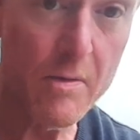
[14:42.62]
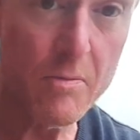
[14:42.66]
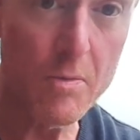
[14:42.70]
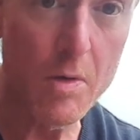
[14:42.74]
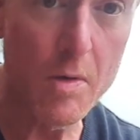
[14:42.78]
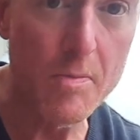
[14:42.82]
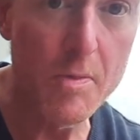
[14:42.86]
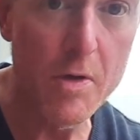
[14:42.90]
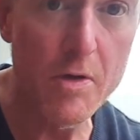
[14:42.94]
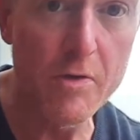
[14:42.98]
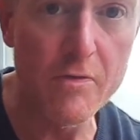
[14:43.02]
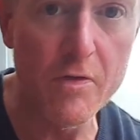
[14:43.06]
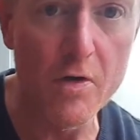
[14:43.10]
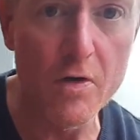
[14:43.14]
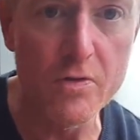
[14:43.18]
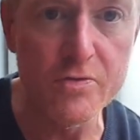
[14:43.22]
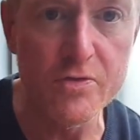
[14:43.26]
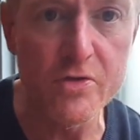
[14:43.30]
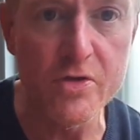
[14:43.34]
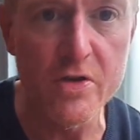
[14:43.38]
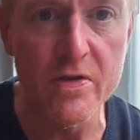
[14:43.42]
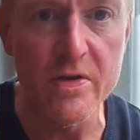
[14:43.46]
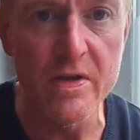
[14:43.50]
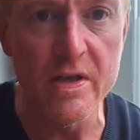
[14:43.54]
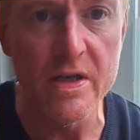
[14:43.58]
then we'll move on
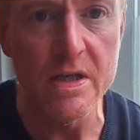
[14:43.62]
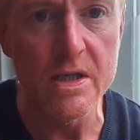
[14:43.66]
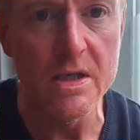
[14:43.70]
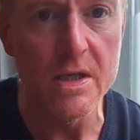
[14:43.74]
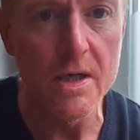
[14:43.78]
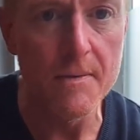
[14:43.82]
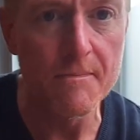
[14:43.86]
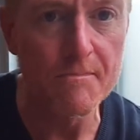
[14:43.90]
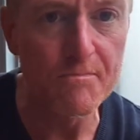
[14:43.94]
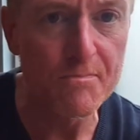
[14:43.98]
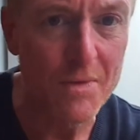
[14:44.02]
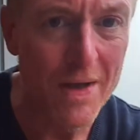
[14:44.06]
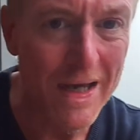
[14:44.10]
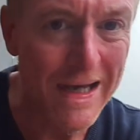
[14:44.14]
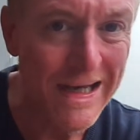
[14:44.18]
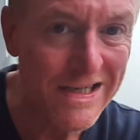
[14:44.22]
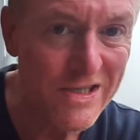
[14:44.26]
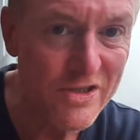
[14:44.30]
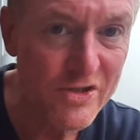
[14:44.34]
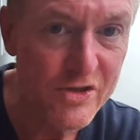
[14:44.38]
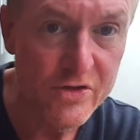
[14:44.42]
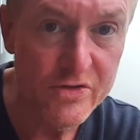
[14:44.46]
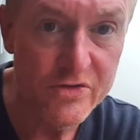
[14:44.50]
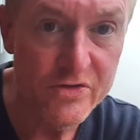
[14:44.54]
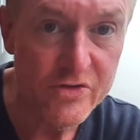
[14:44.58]
to the
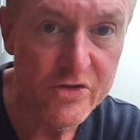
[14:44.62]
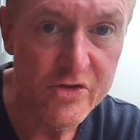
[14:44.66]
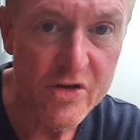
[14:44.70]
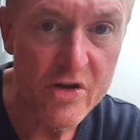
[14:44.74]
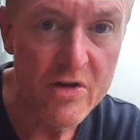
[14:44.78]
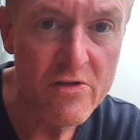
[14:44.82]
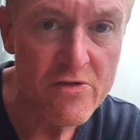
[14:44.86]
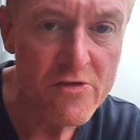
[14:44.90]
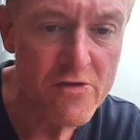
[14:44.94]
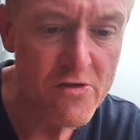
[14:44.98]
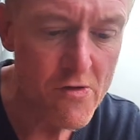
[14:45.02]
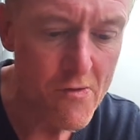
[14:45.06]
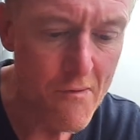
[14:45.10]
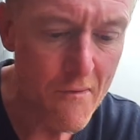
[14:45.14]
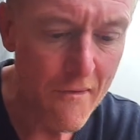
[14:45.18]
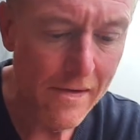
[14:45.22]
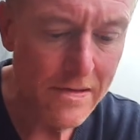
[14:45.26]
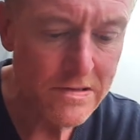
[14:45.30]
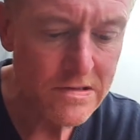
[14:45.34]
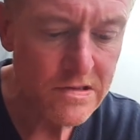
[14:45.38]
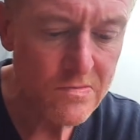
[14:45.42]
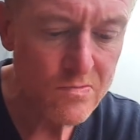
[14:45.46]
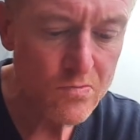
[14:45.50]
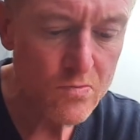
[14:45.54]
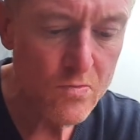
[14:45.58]
Asian stuff.
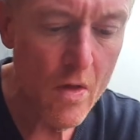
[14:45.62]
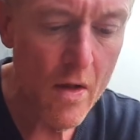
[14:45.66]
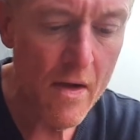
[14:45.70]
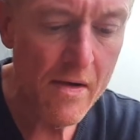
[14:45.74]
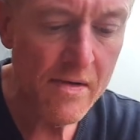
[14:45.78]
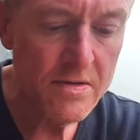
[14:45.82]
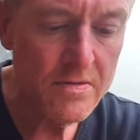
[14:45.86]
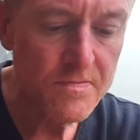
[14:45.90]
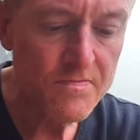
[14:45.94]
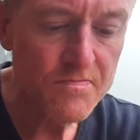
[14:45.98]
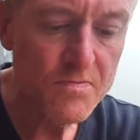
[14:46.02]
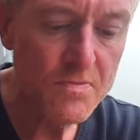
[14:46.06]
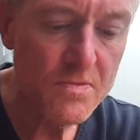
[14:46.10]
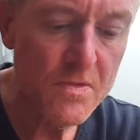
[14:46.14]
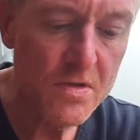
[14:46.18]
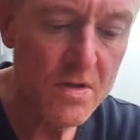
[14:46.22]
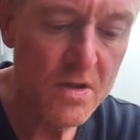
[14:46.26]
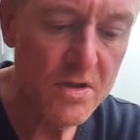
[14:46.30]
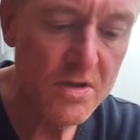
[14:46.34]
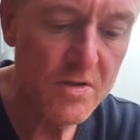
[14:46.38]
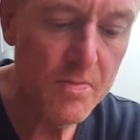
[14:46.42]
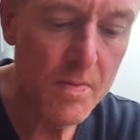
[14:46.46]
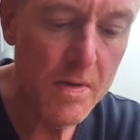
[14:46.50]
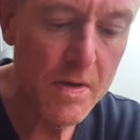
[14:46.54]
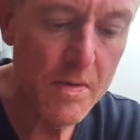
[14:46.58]

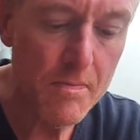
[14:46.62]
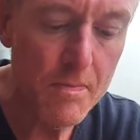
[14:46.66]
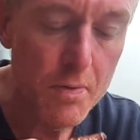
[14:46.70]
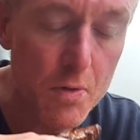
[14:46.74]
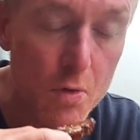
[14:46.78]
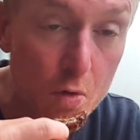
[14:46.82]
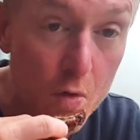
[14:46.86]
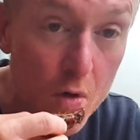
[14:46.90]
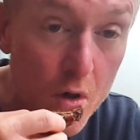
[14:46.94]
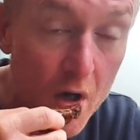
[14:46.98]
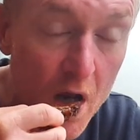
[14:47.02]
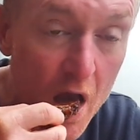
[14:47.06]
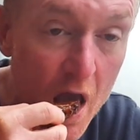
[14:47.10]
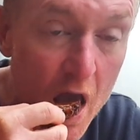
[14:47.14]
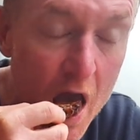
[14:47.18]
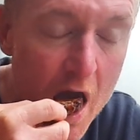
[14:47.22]
Nice bit of pork.